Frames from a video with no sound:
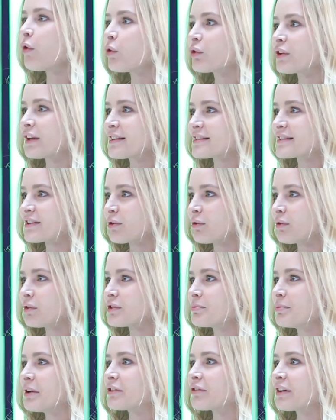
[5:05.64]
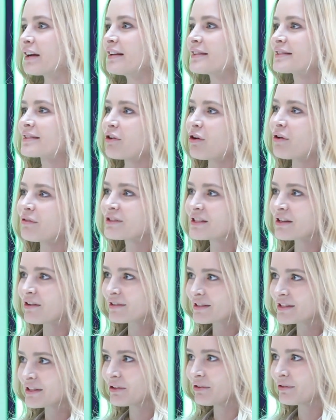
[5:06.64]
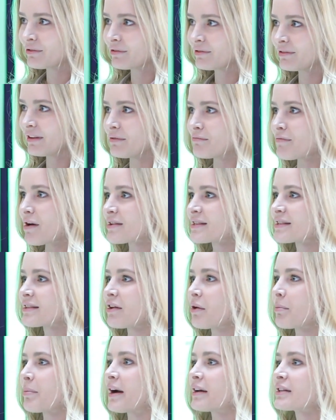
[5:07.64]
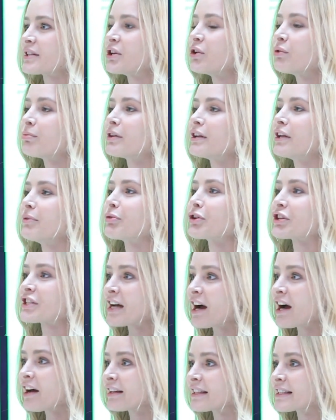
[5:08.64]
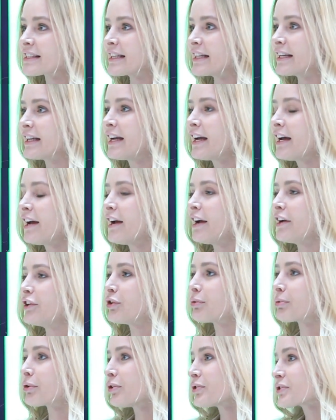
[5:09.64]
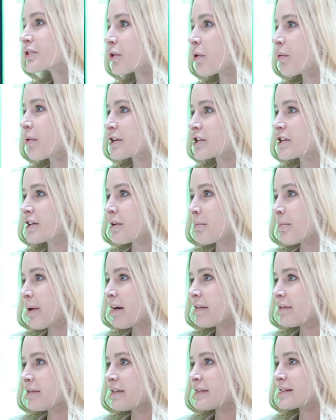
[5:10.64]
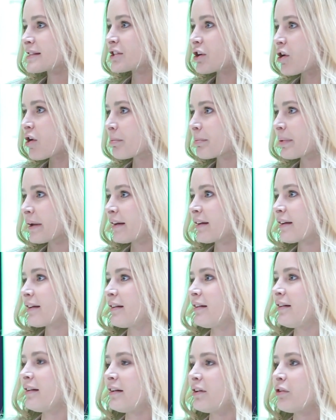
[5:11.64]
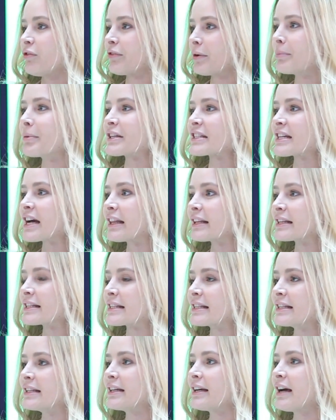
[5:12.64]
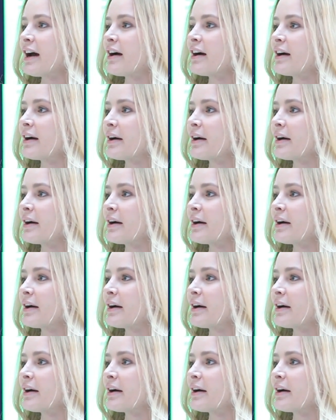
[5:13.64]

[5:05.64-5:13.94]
4 years ago, Dmitry Itskov talked to you in Moscow about human immortality, and you were also questioned about this topic of immortality,